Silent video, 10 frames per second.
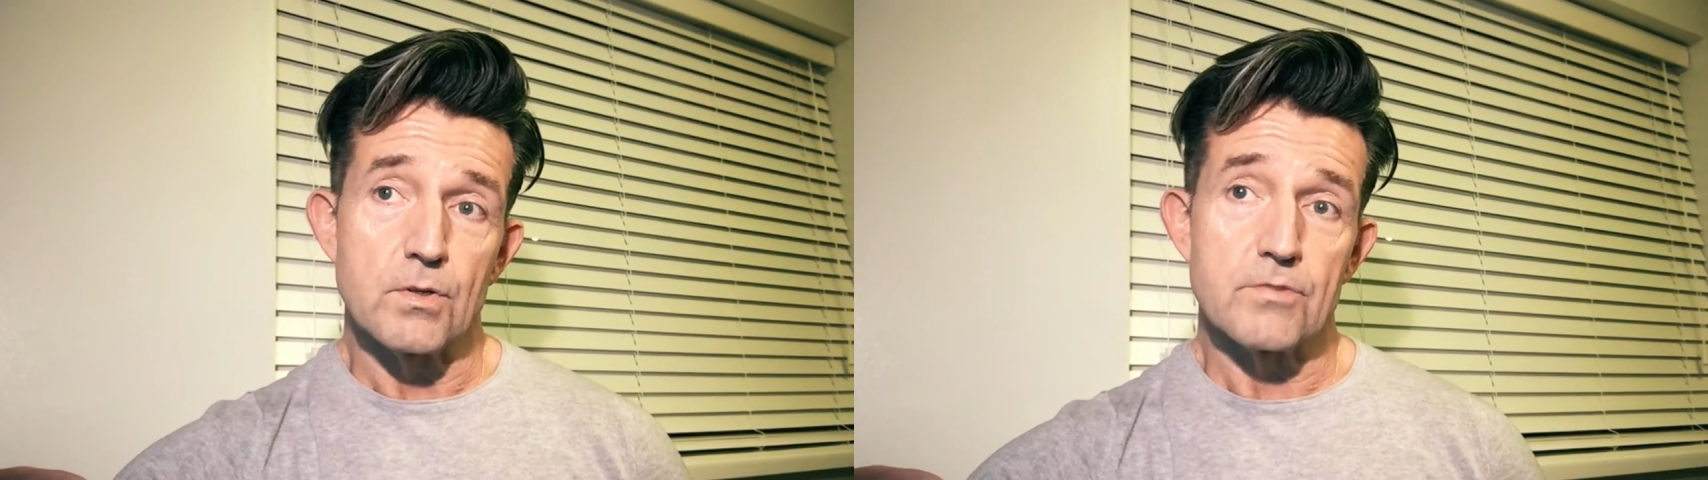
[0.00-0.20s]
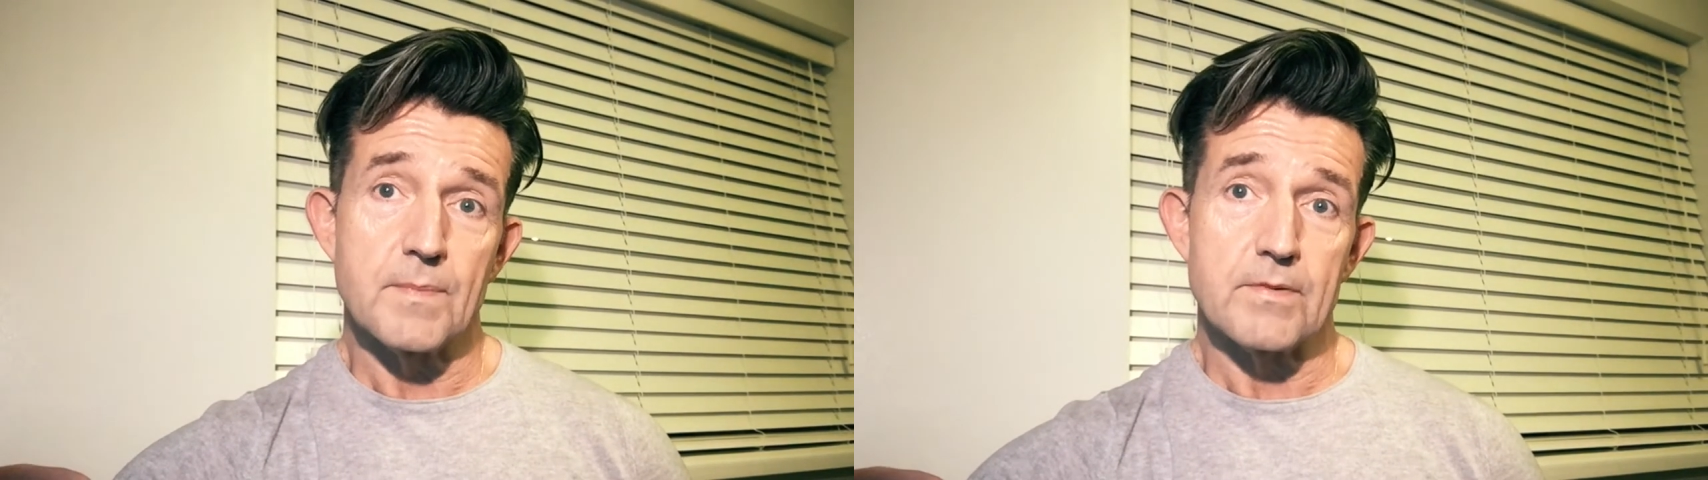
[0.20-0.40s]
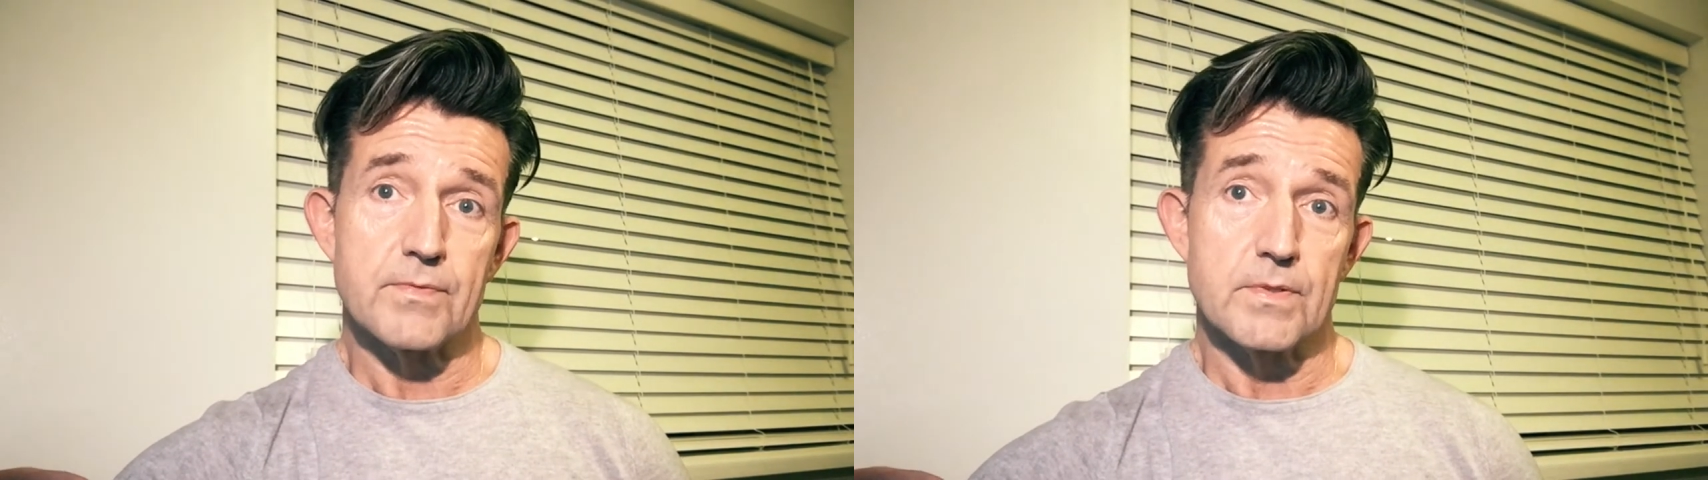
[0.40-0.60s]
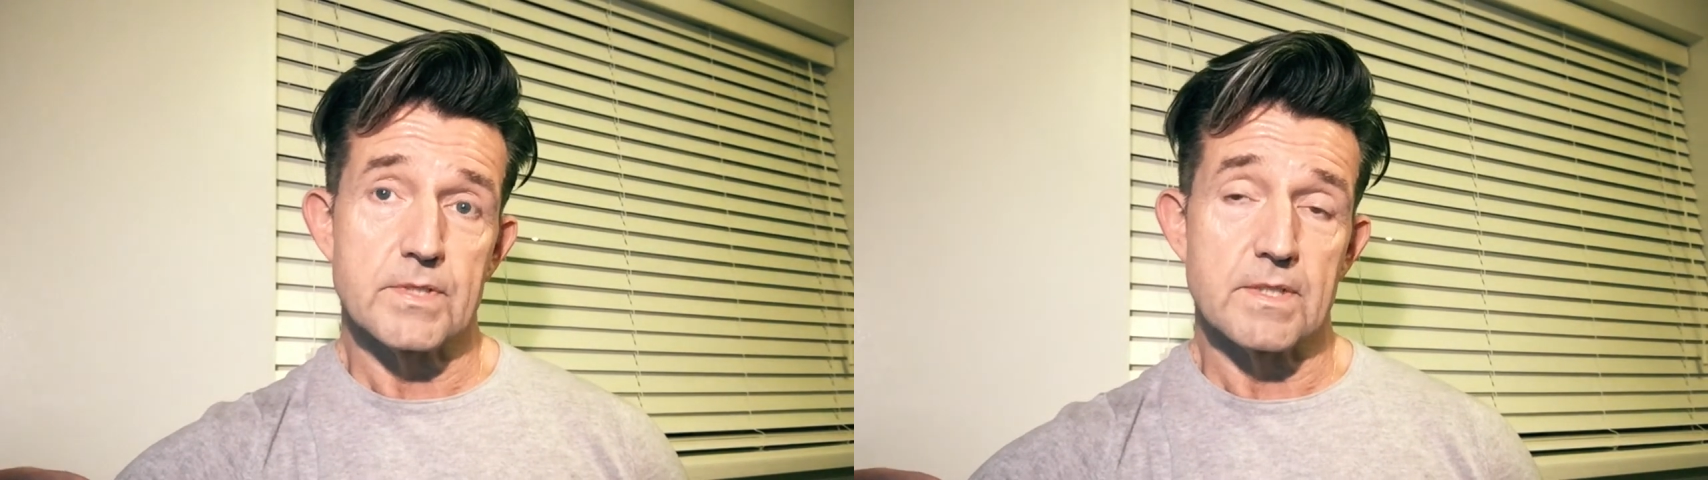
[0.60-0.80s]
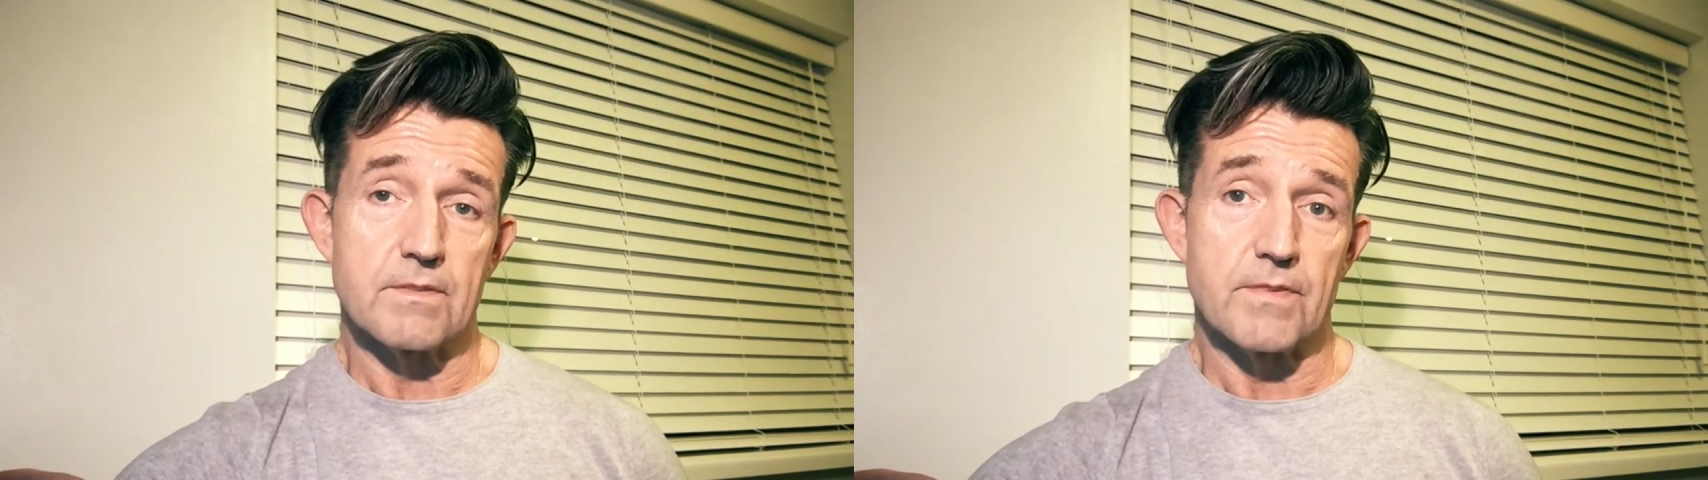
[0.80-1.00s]
all of my
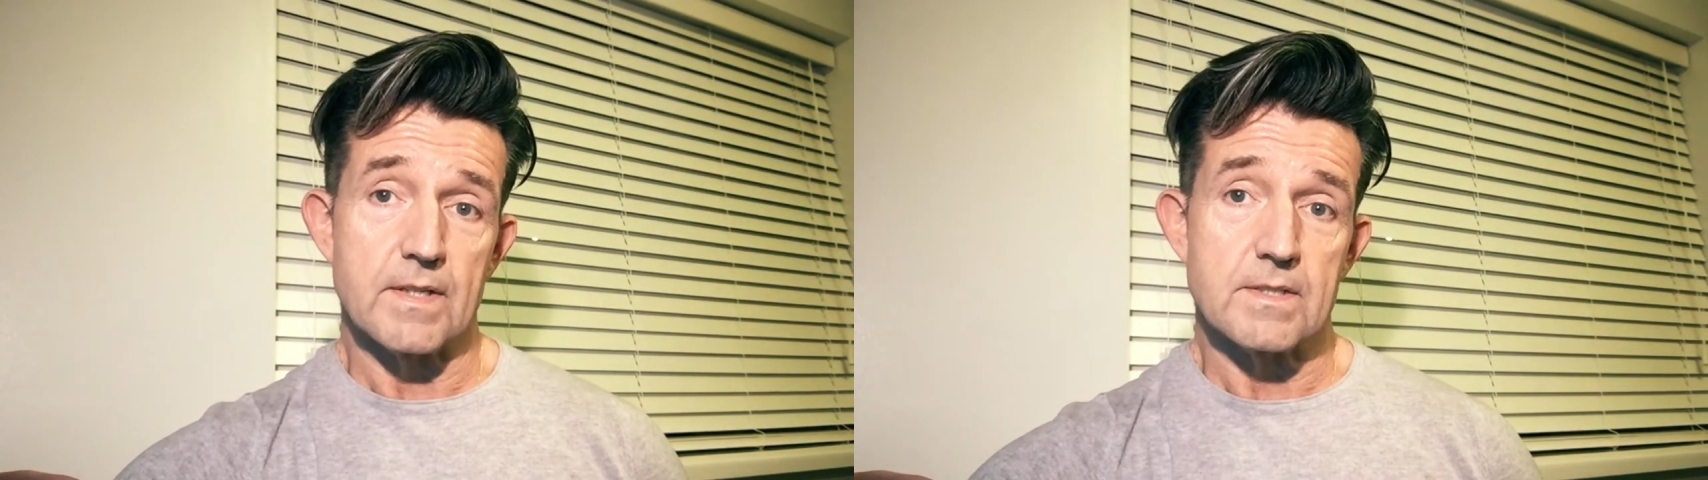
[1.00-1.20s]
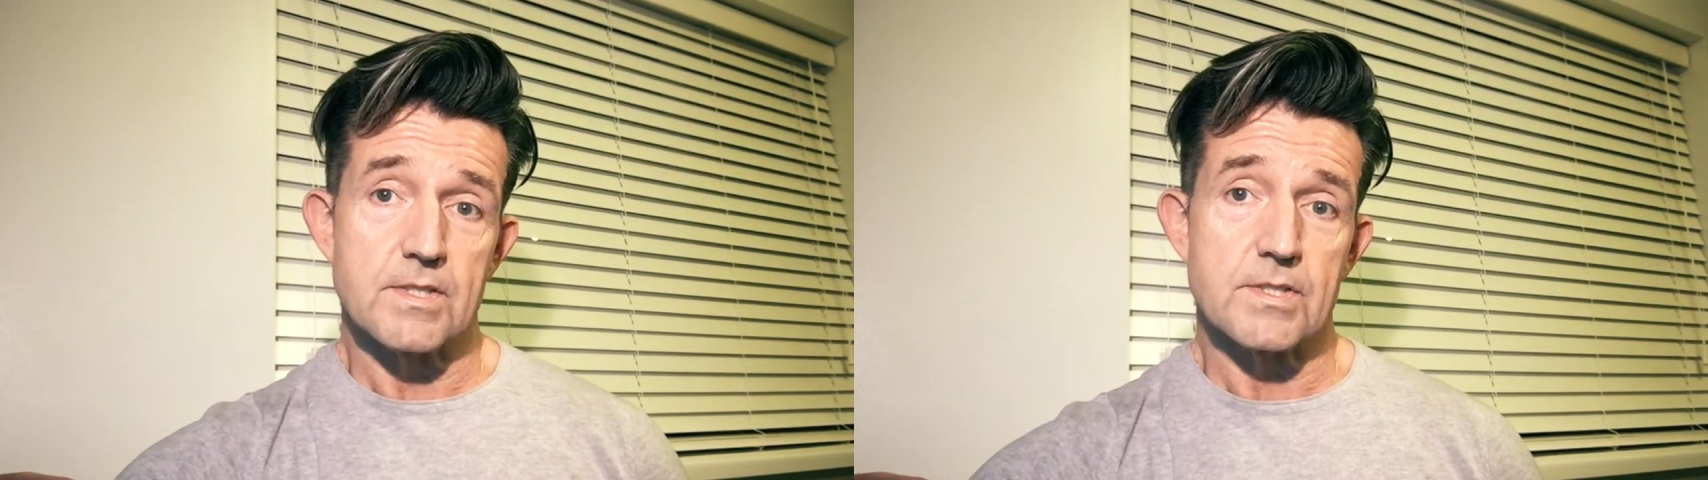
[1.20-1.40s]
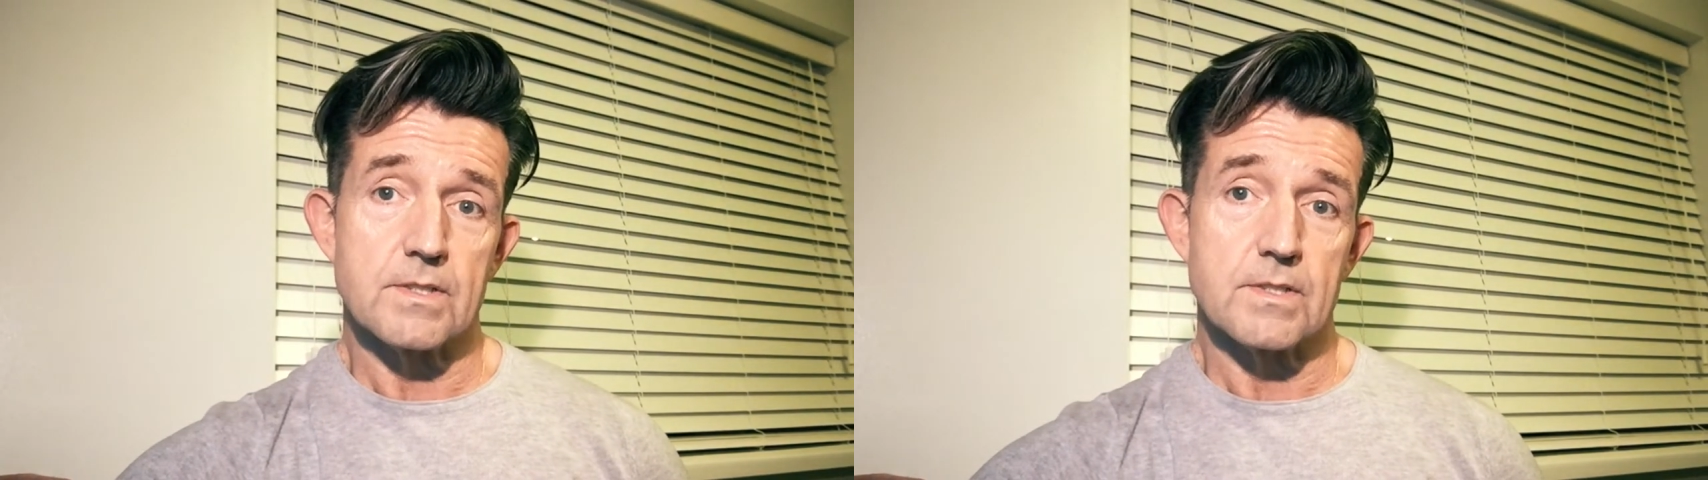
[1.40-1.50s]
food in advance,